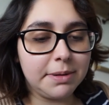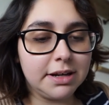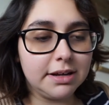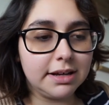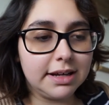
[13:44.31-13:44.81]
I'm
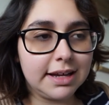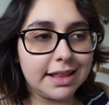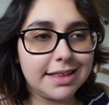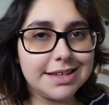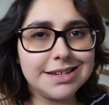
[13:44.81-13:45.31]
gonna
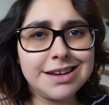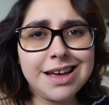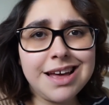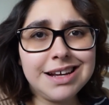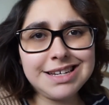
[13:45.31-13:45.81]
get this
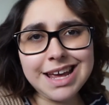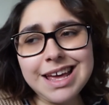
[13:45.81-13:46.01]
knocked